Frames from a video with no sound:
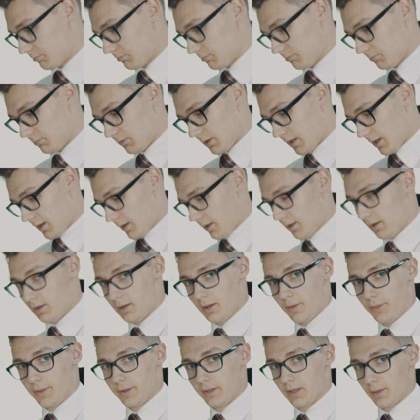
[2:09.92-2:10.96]

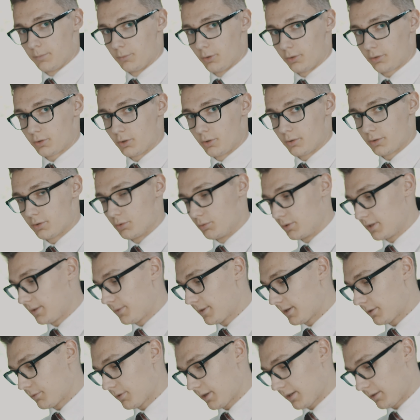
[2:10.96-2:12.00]
I think I'm not going to read
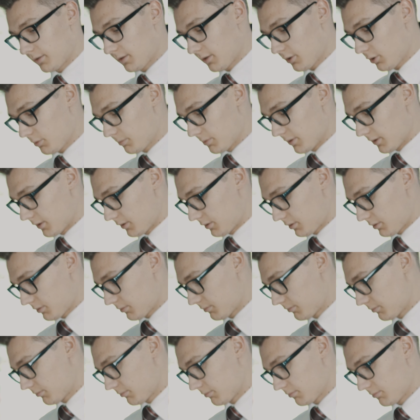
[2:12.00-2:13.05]
that right now, but
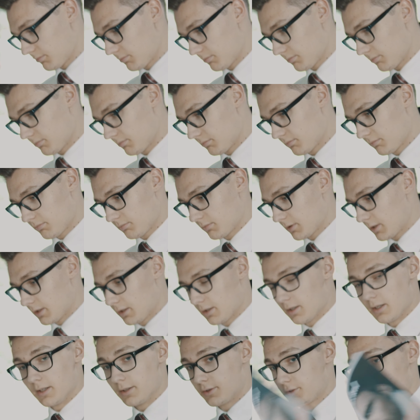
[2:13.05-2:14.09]

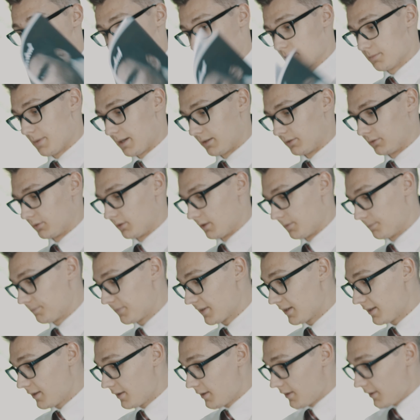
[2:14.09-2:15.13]
it's just a
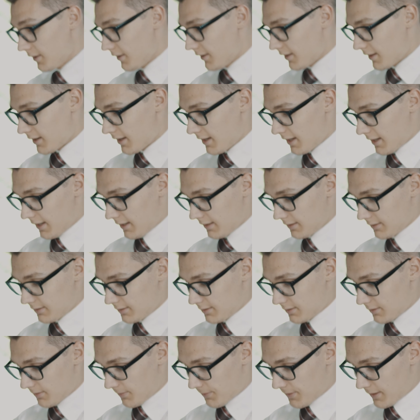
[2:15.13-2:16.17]
magazine.
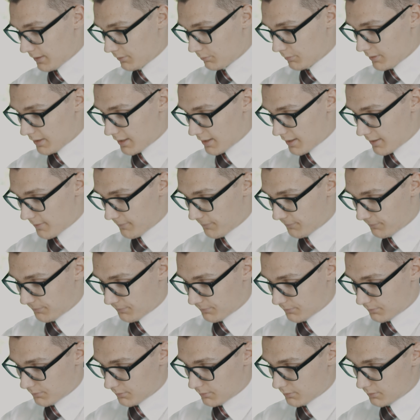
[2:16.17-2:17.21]
And then we
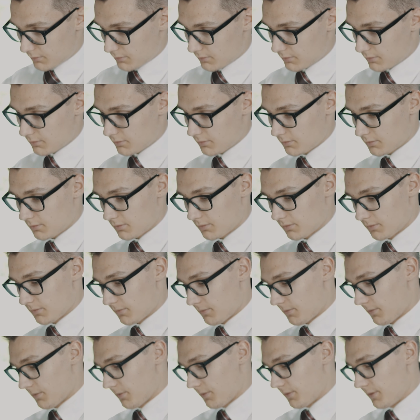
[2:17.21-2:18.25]
have
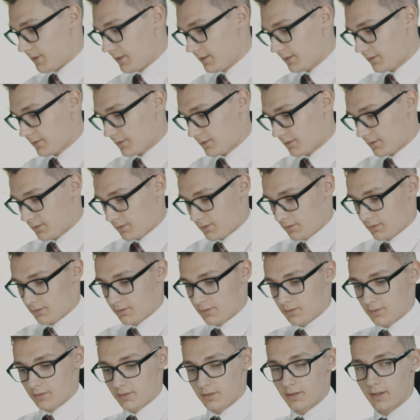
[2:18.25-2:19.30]
this
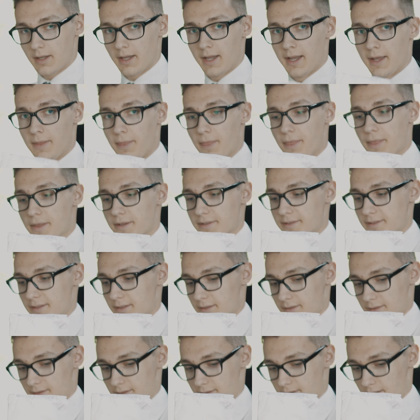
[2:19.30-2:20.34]
and this
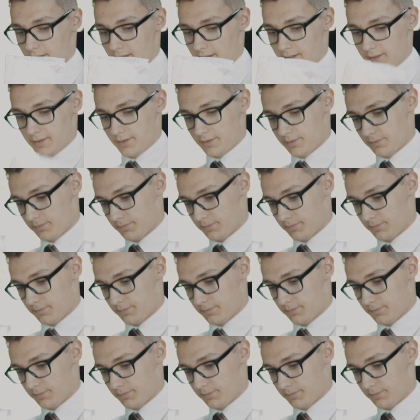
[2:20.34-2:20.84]
inside.